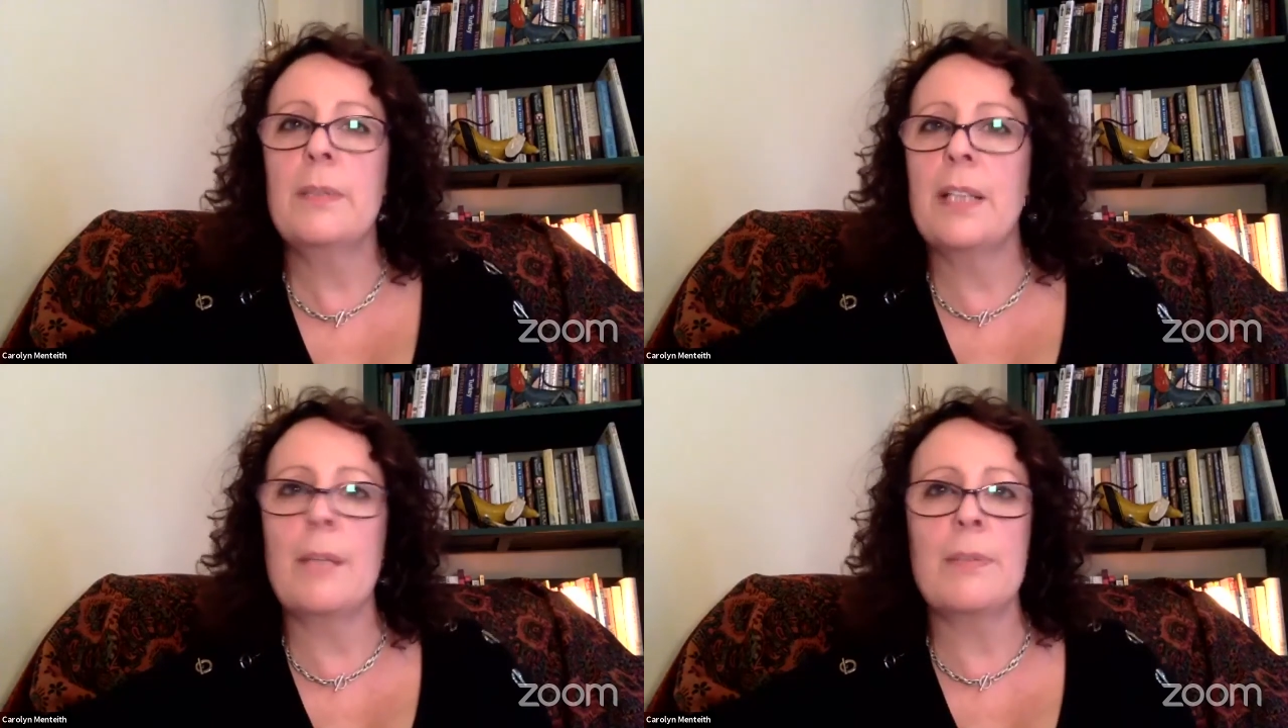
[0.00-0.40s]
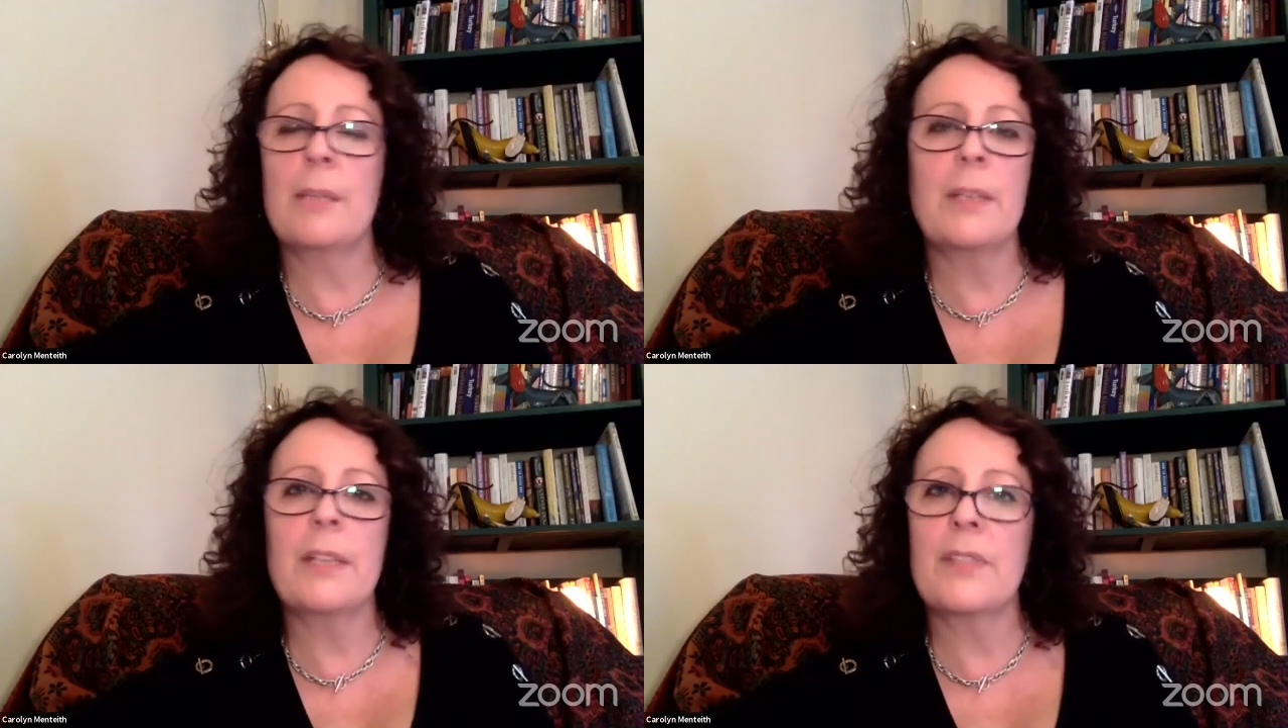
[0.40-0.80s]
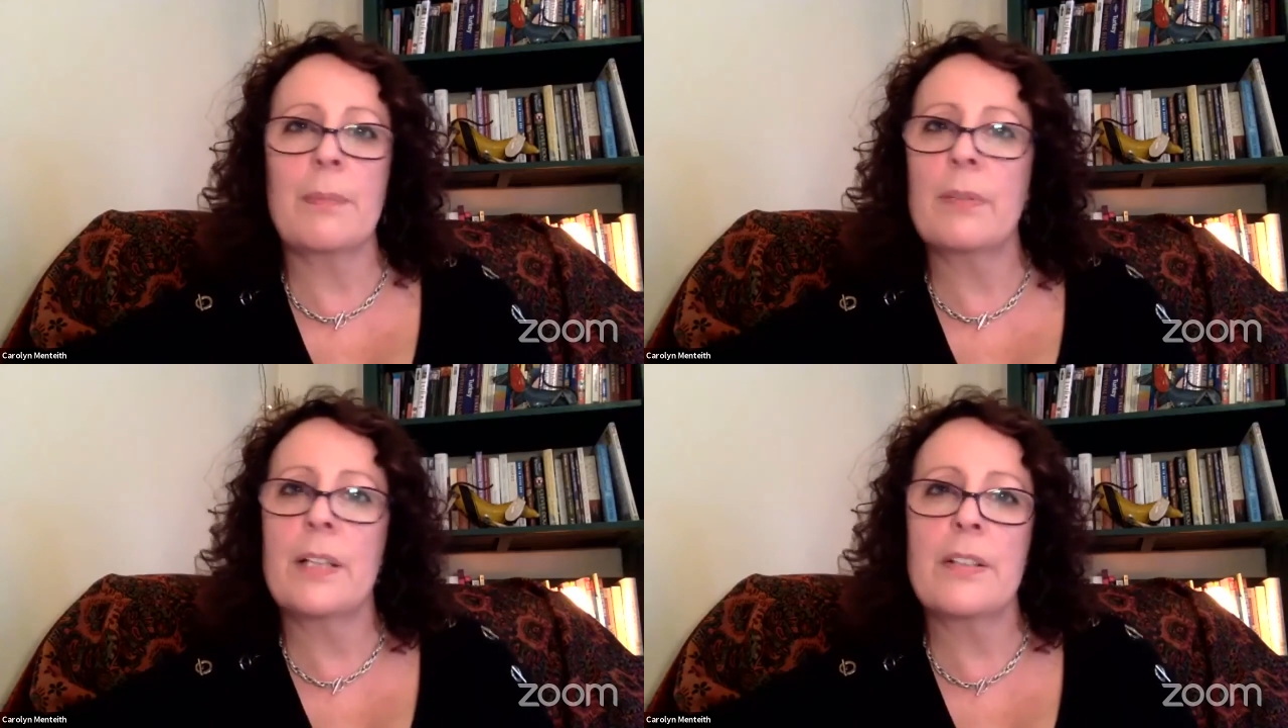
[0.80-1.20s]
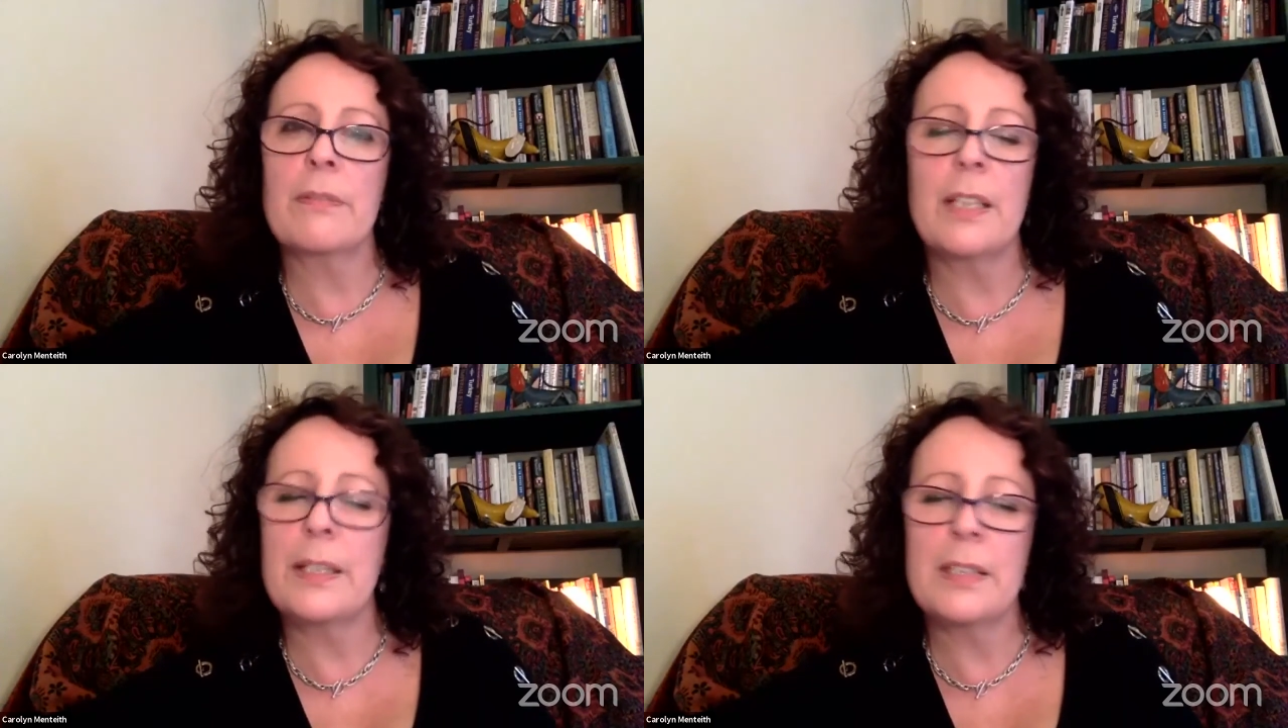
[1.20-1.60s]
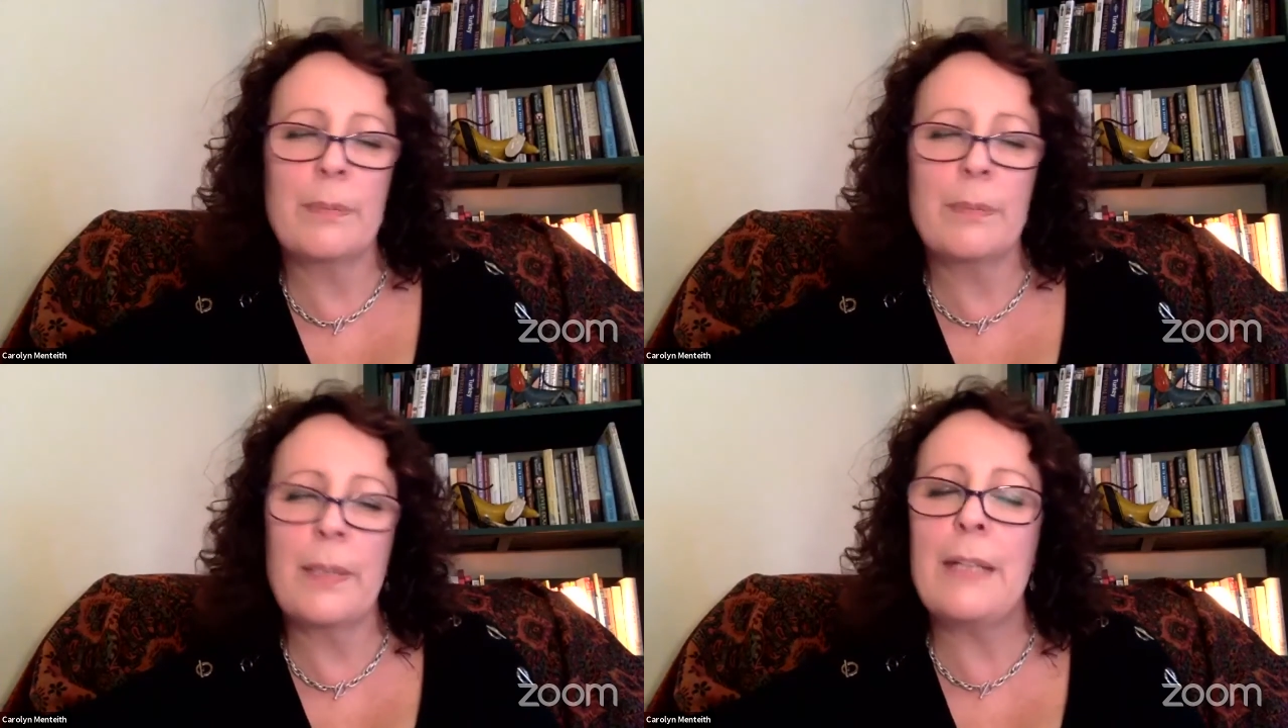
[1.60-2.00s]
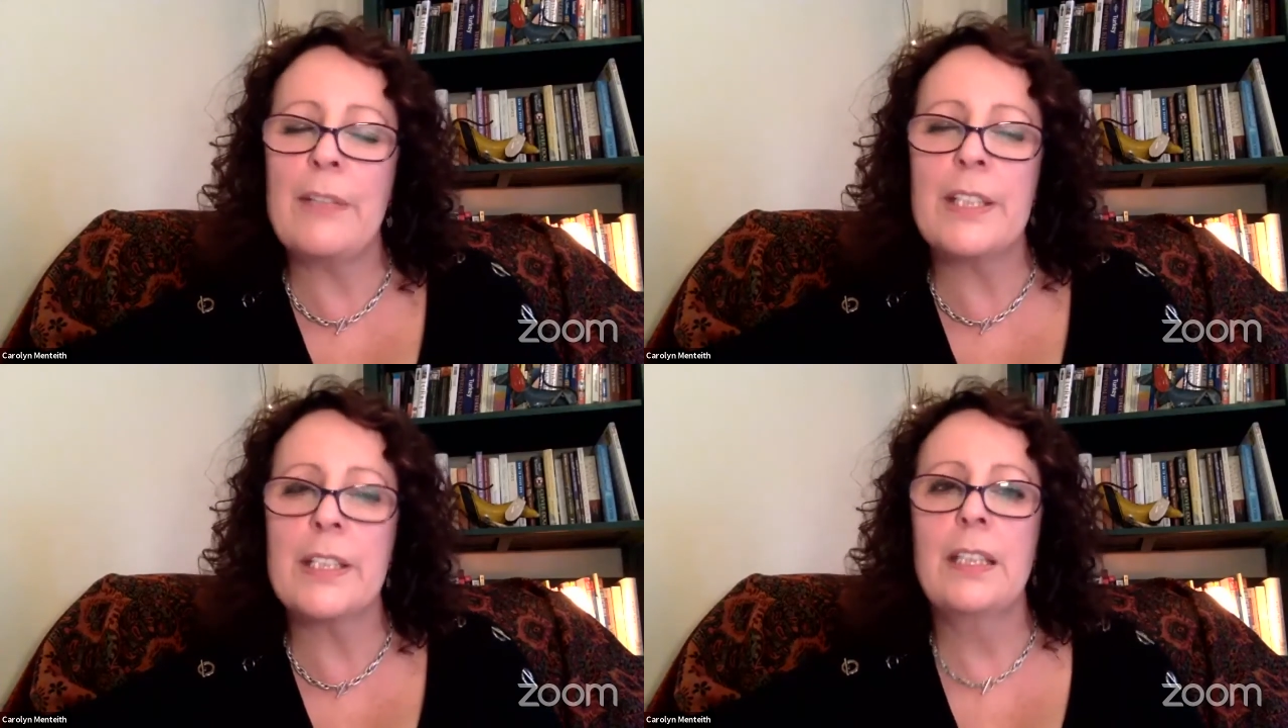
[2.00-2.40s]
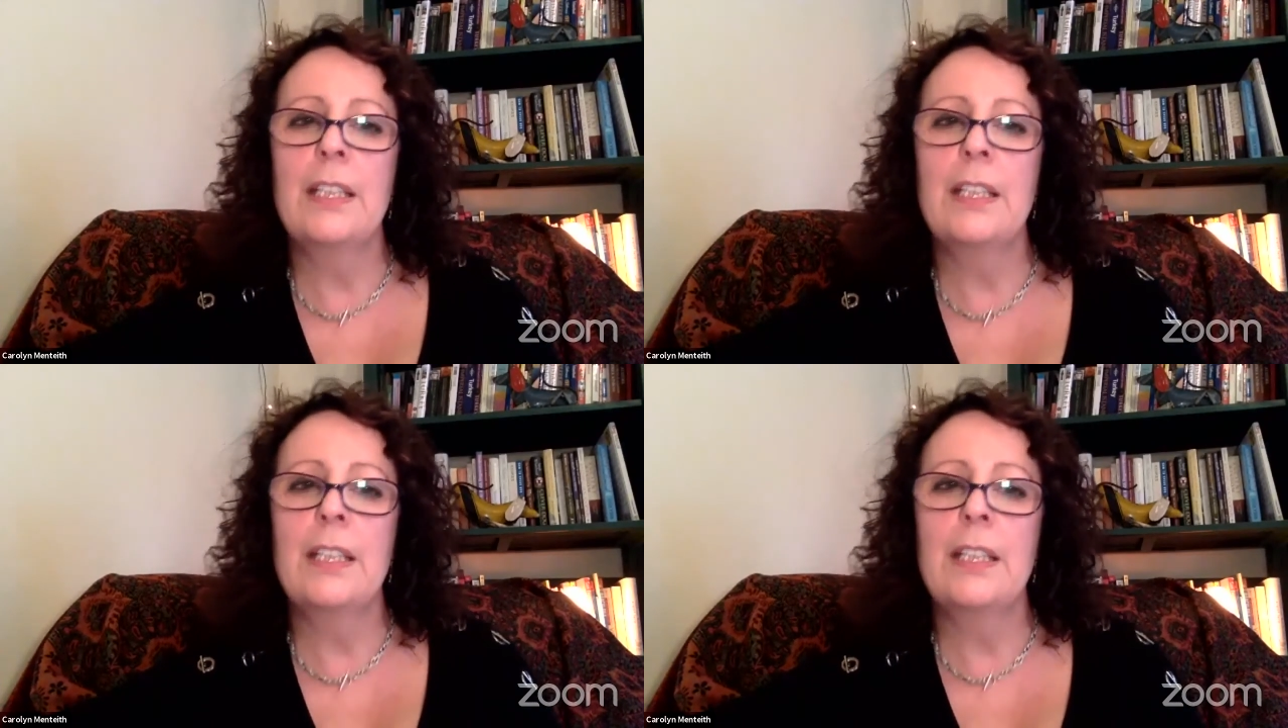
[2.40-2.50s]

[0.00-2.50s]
be an epidemic of separation-related behaviours.